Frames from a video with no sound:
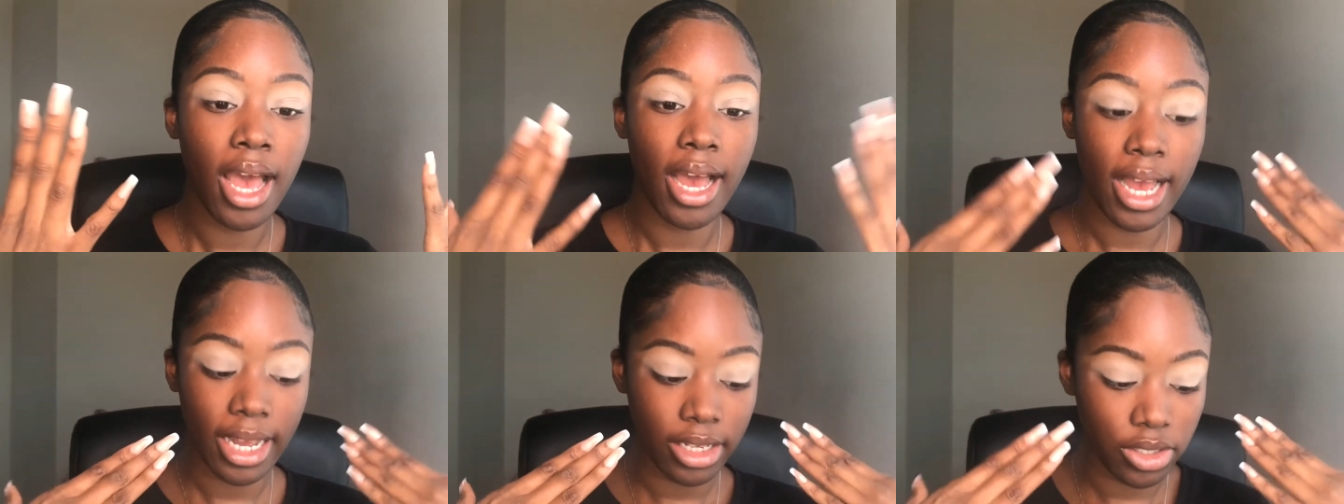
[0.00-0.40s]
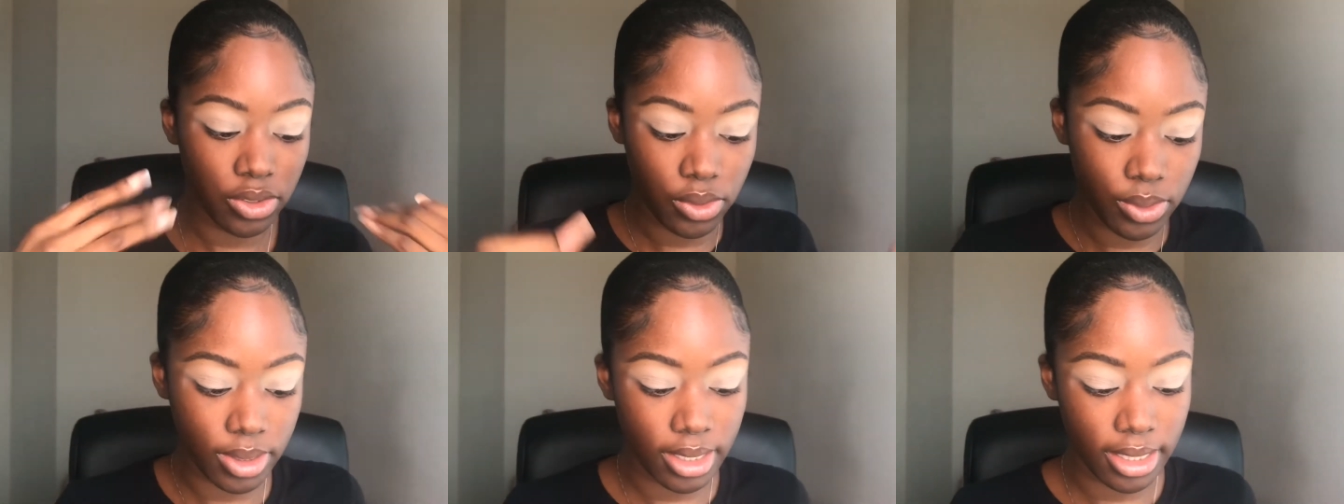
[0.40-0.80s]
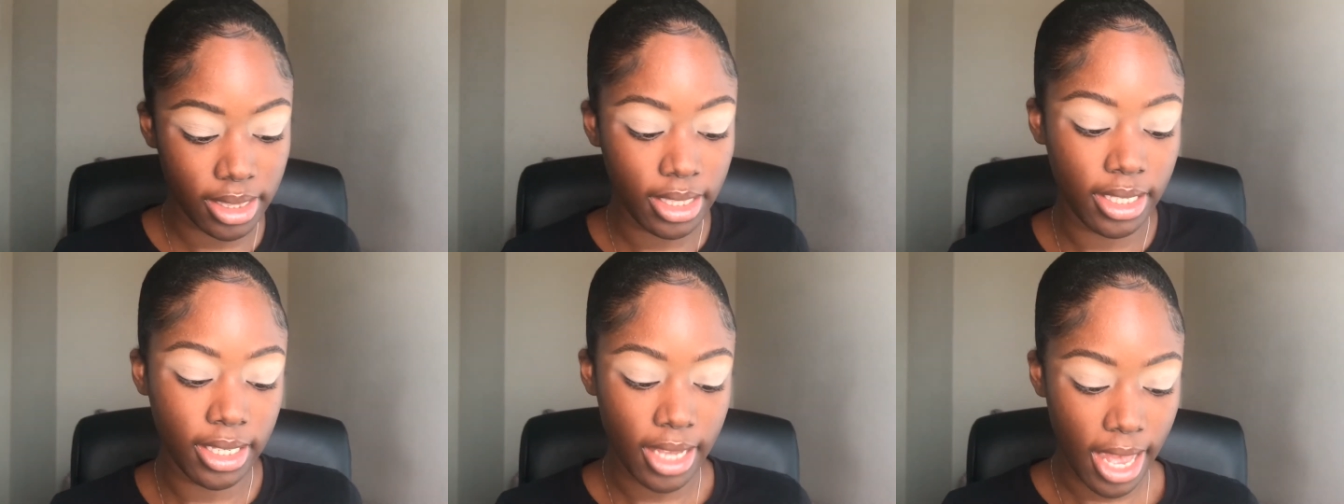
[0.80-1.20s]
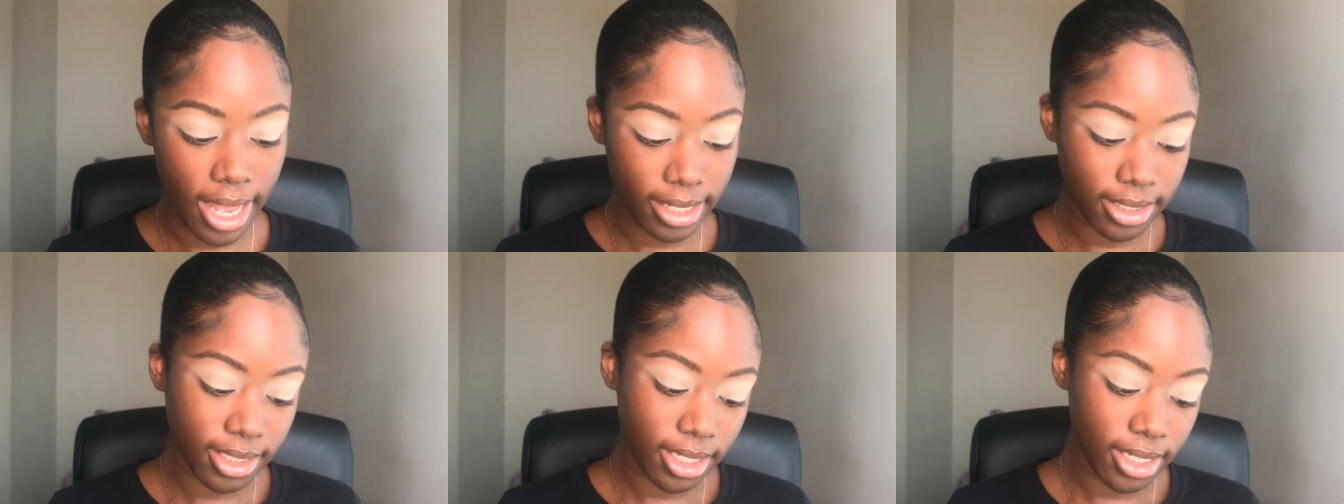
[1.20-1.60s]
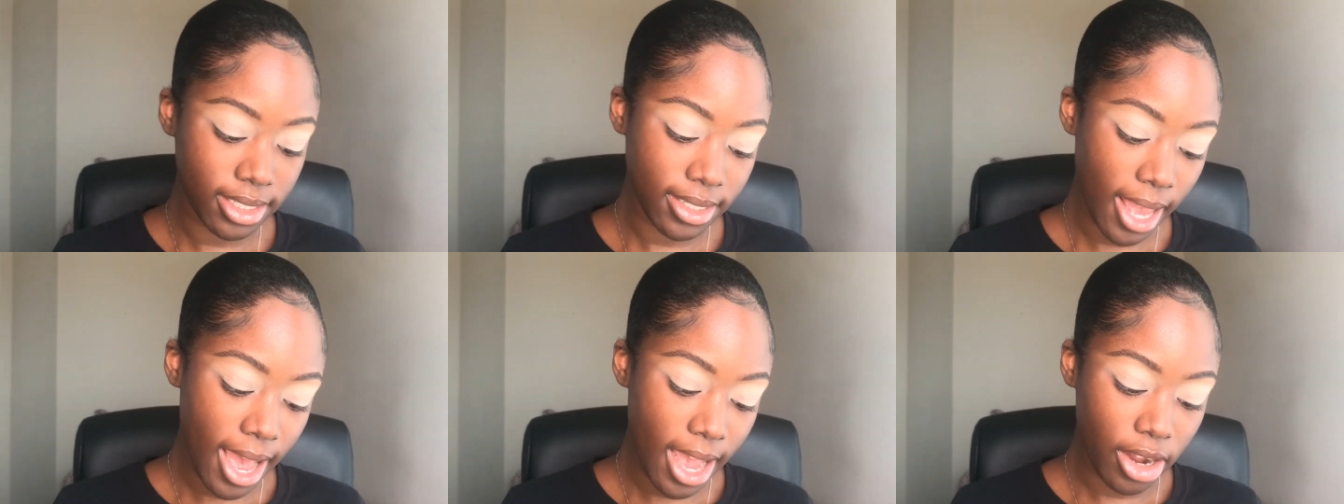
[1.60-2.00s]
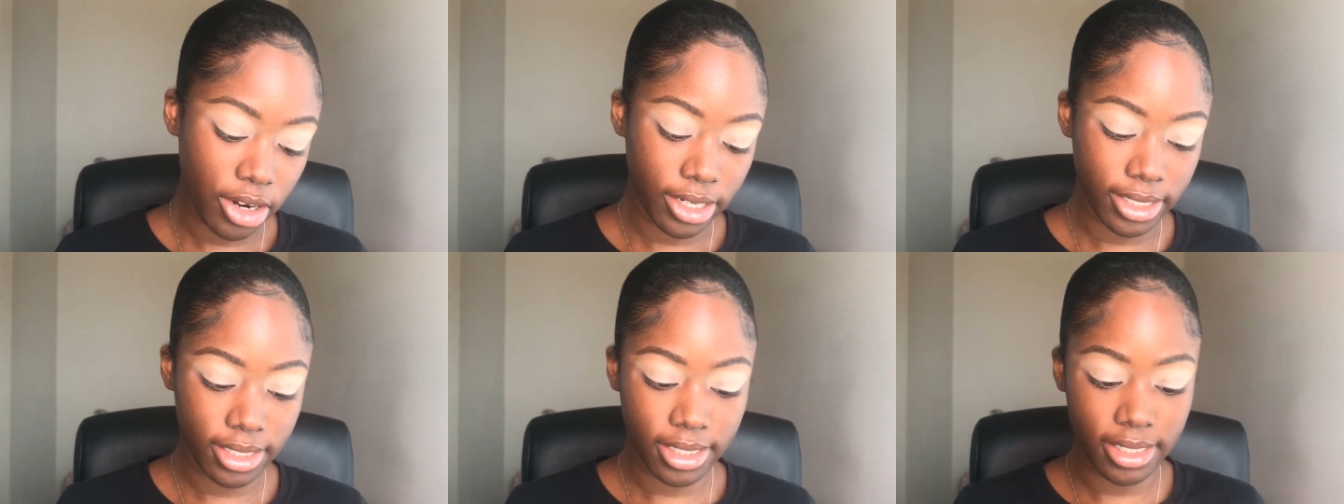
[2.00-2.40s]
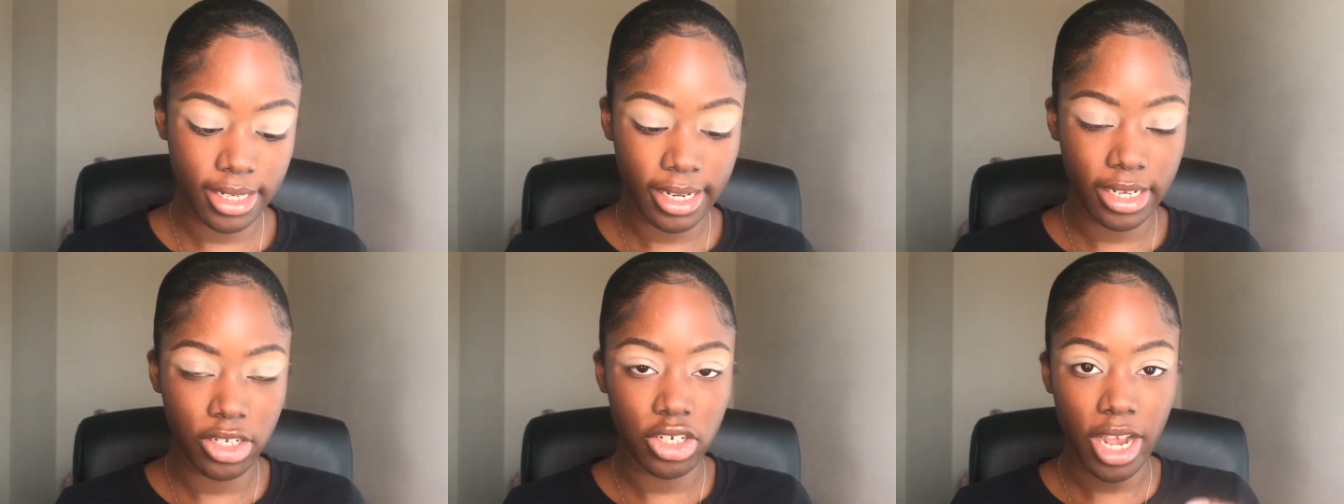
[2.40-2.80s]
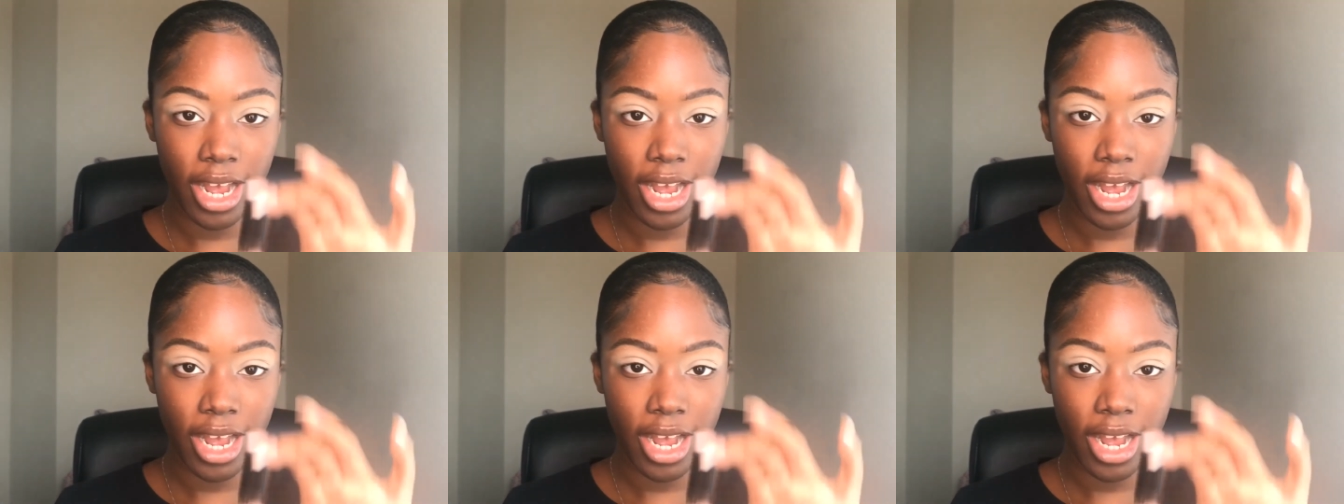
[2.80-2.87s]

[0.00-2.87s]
I used the Essence I Heart Stage